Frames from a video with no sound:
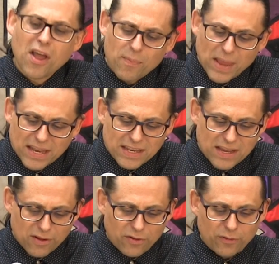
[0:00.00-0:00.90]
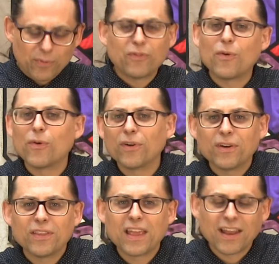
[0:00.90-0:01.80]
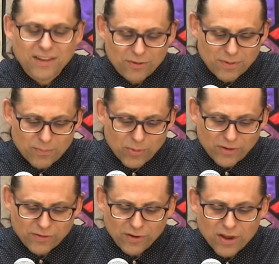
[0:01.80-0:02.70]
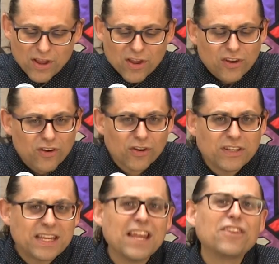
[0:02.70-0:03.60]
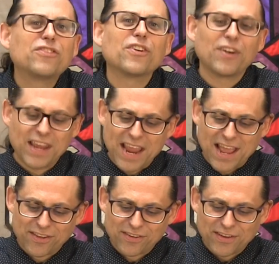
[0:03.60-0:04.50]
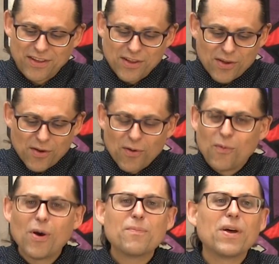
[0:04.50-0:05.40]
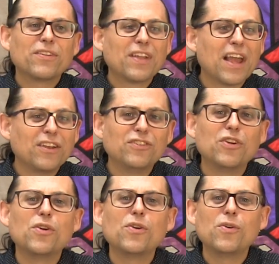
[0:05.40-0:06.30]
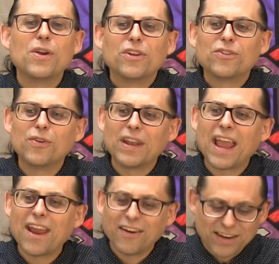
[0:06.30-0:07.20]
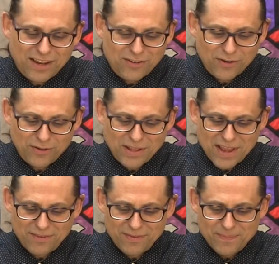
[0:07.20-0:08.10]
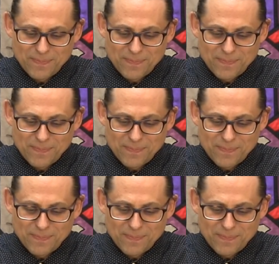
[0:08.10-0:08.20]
up and kneels before the itinerant preacher. Good teacher, he asks, what must I do to inherit eternal life?